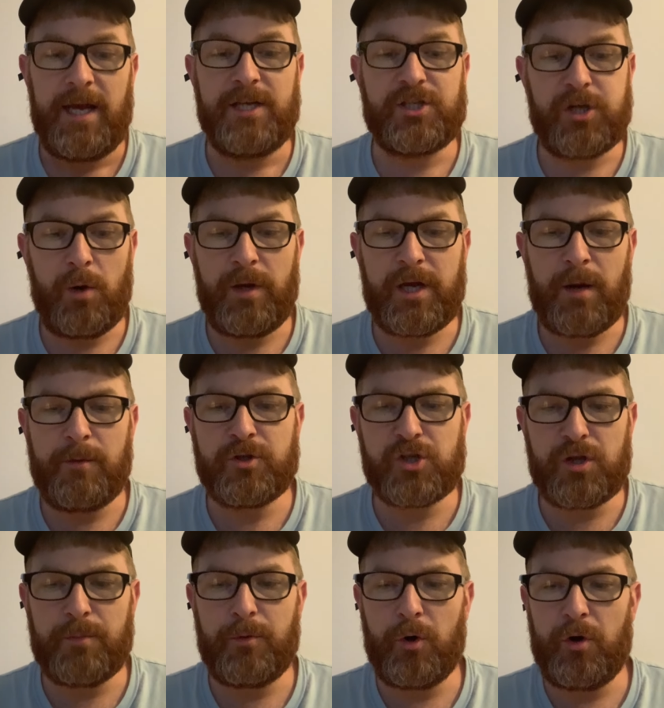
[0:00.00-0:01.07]
He's slowly coming
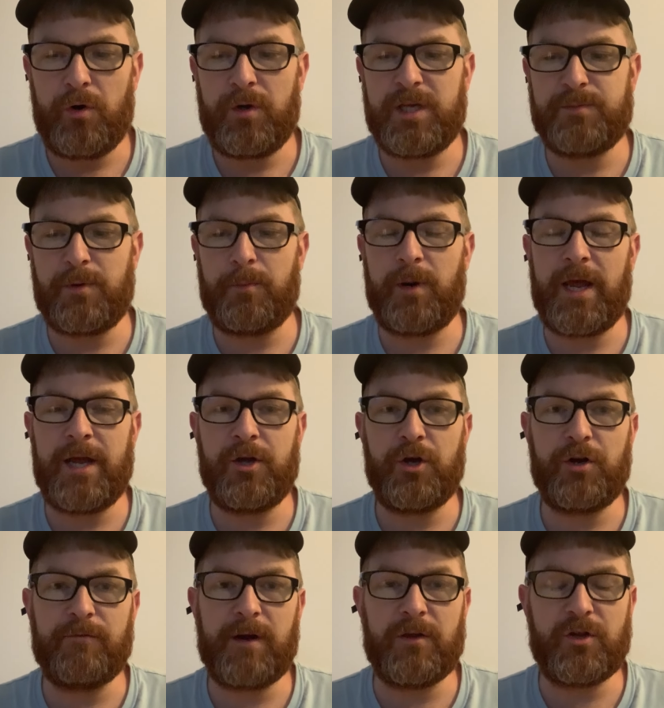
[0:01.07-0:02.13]
to the boil. He's been playing
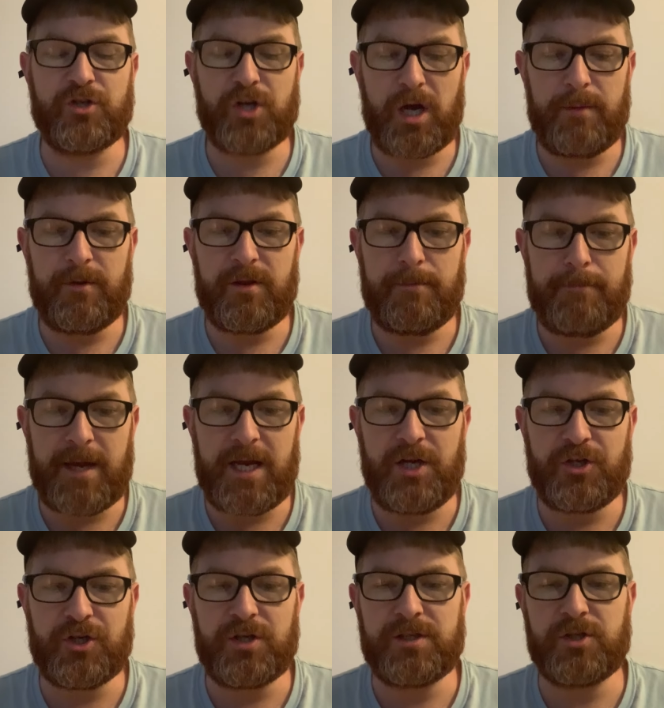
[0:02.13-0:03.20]
good around the time of the
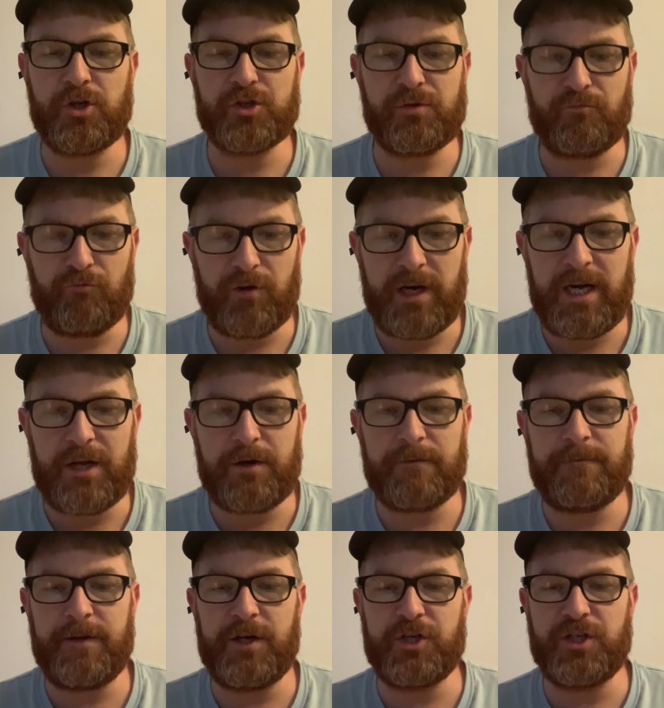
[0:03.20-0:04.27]
majors. Got some really
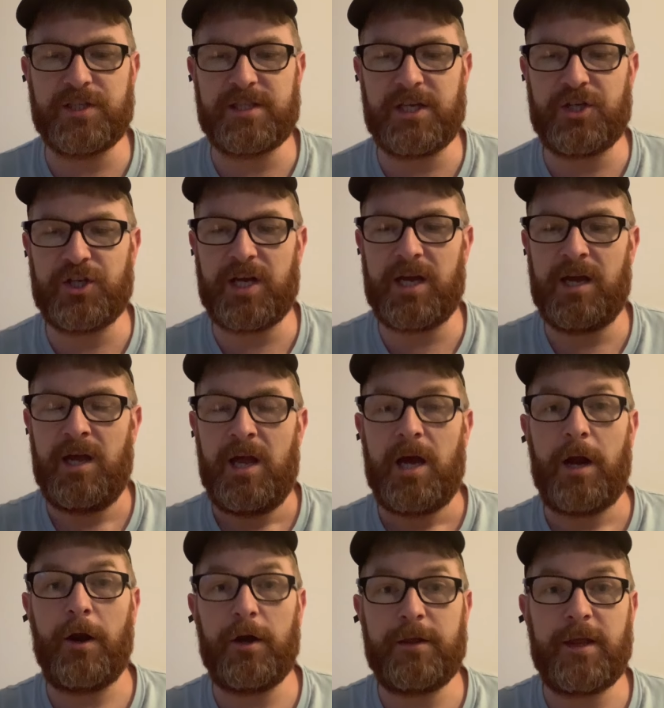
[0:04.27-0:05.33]
good finishes this year.
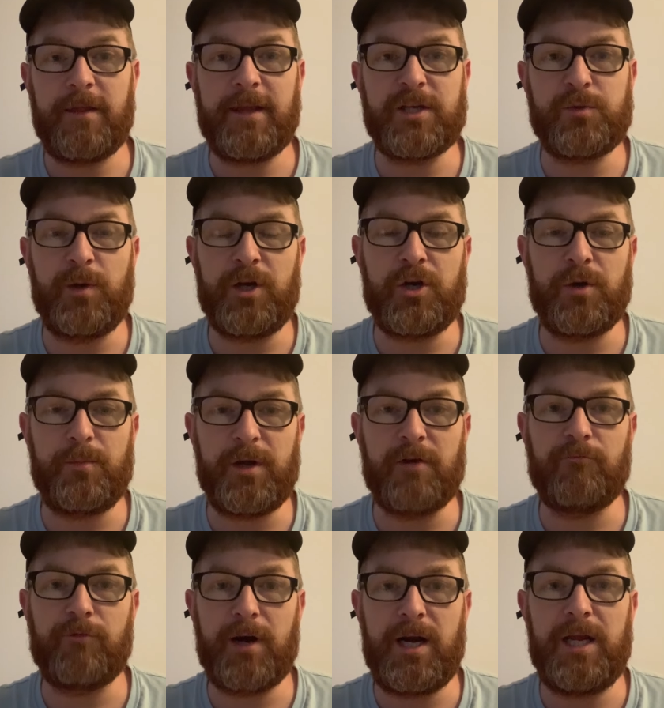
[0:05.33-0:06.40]
And I think this week could be
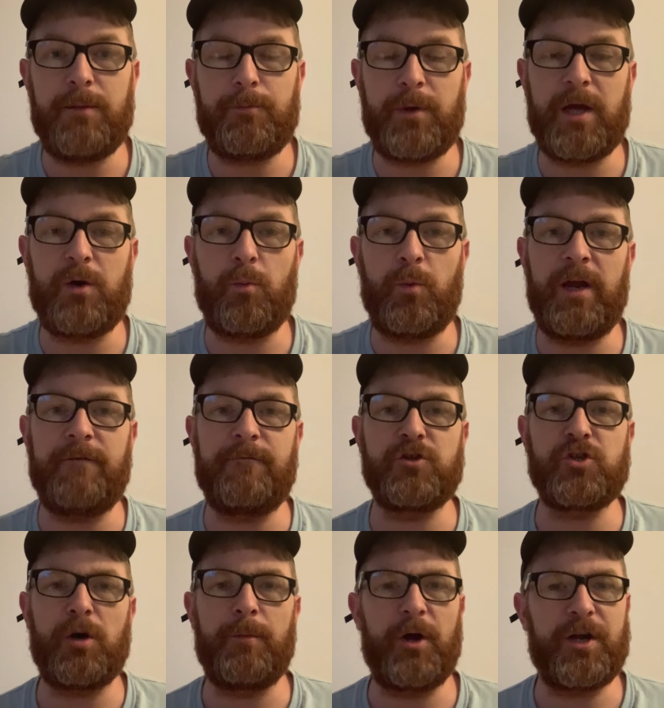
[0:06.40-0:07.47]
a really big week for
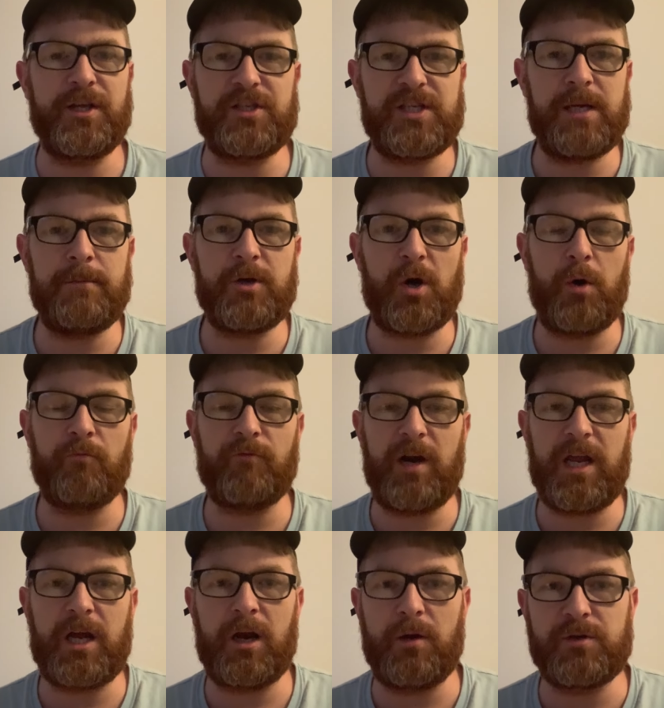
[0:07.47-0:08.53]
Tommy. I could see him going
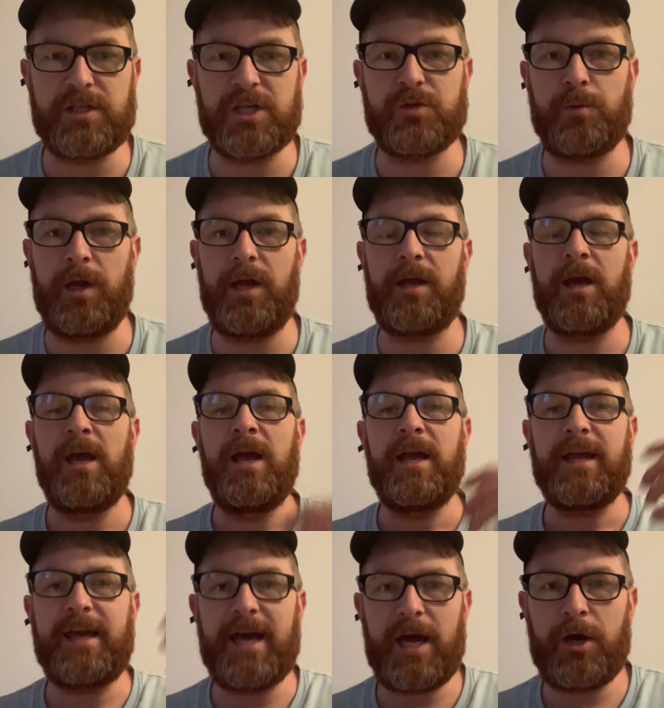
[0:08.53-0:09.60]
really close this week,
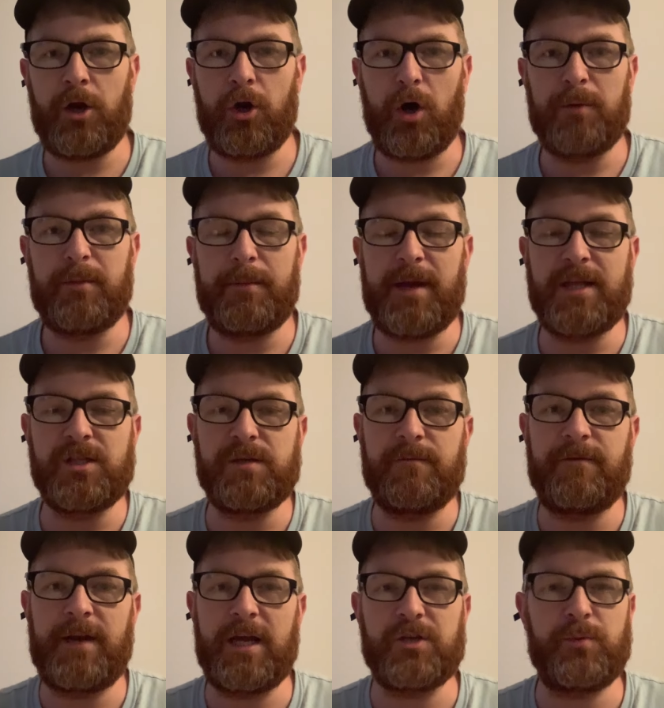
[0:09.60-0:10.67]
getting a lot of momentum
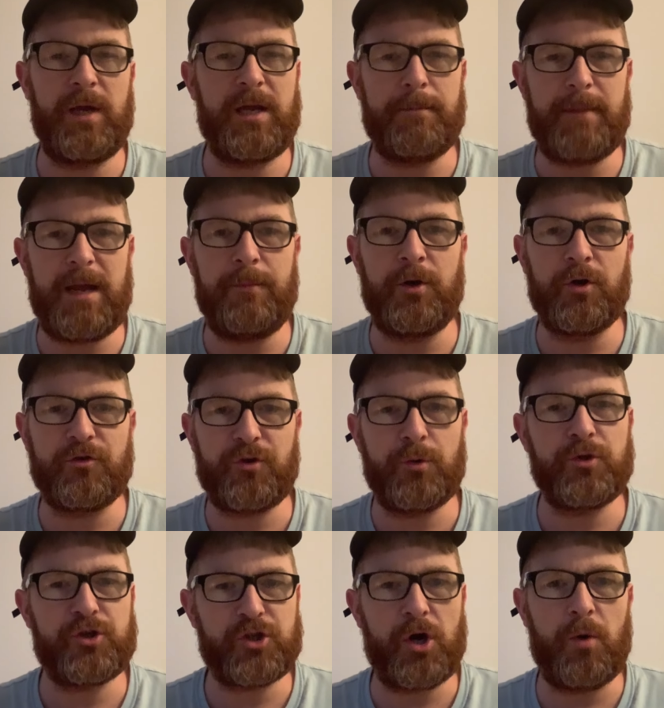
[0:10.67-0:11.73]
for next week and maybe not
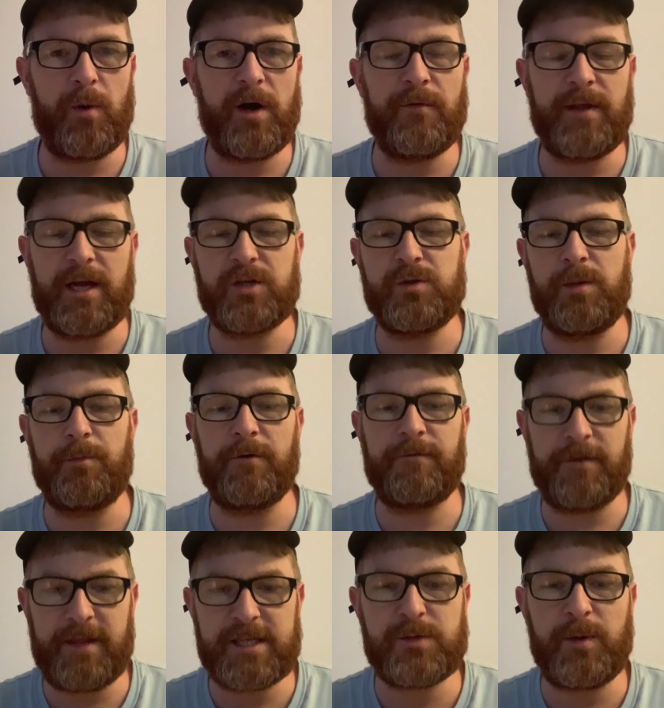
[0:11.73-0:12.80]
doing so well next week. But
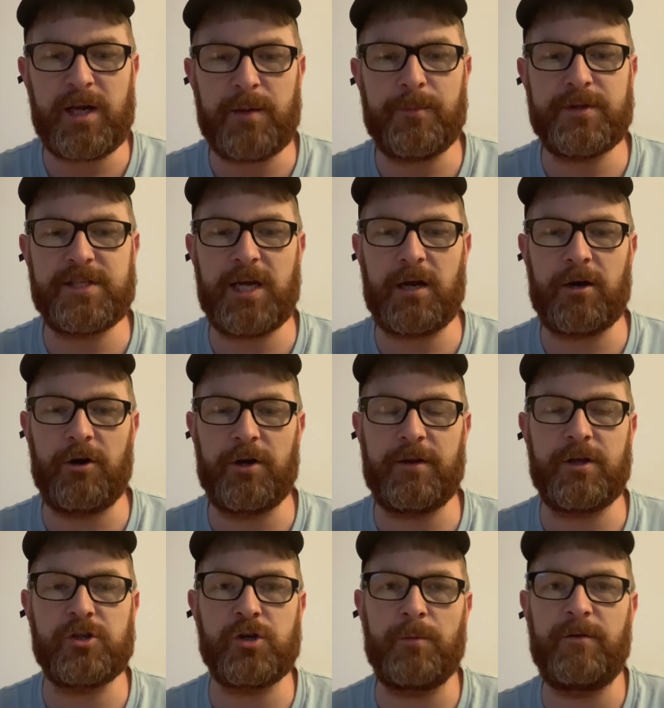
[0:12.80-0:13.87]
for this week in particular, I
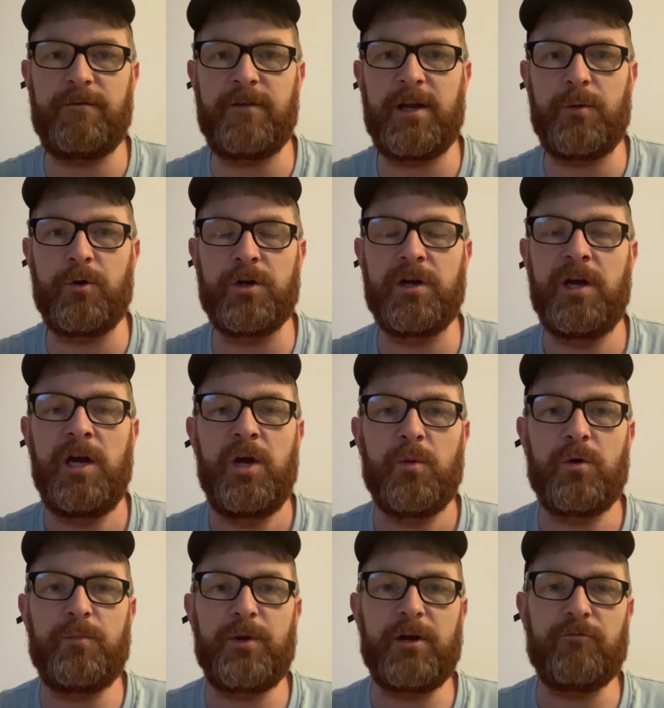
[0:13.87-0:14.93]
think Tommy Fleetwood
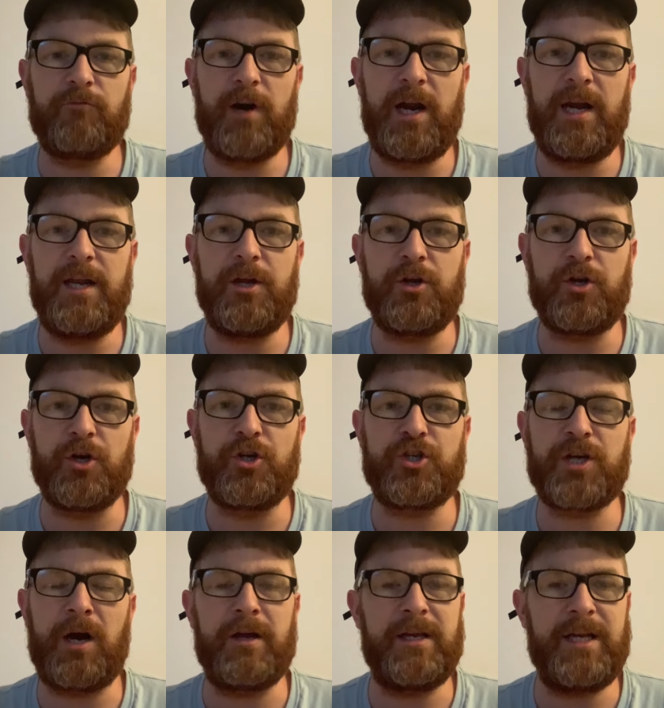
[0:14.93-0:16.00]
would be a really good
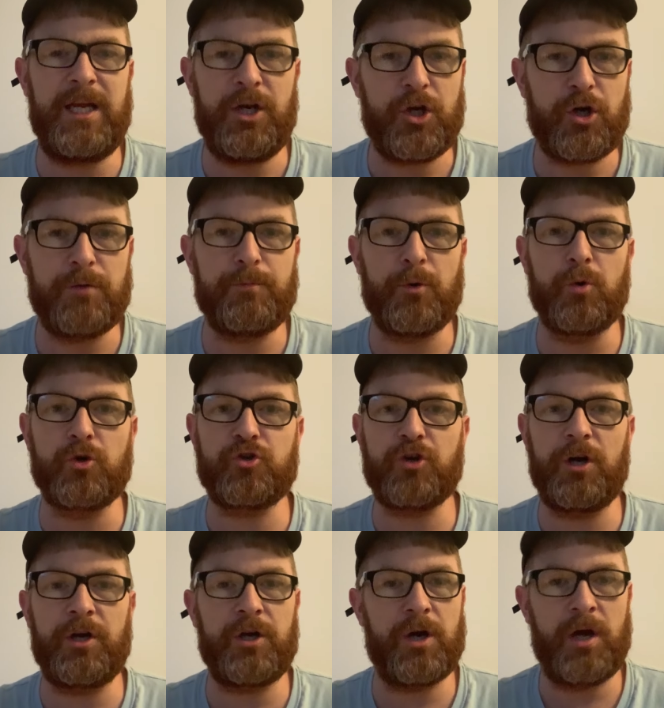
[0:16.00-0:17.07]
shot. You need a good ball
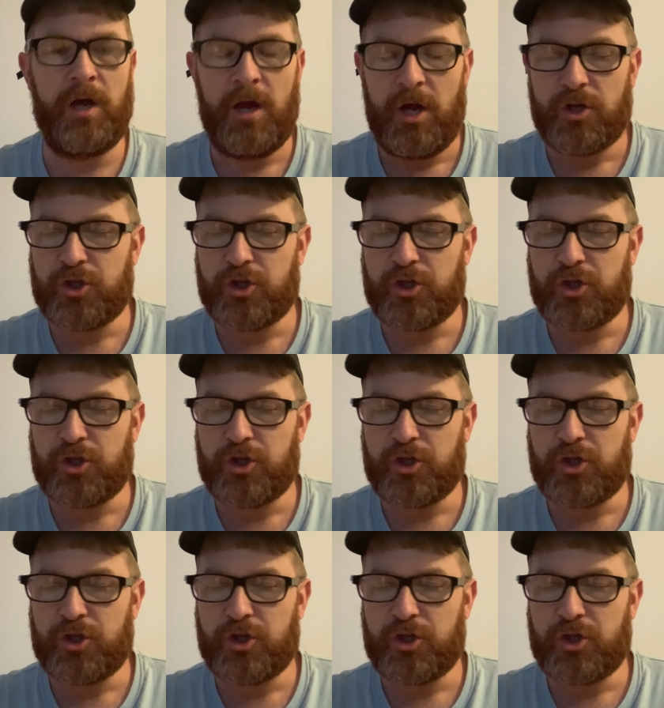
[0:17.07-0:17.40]
striker.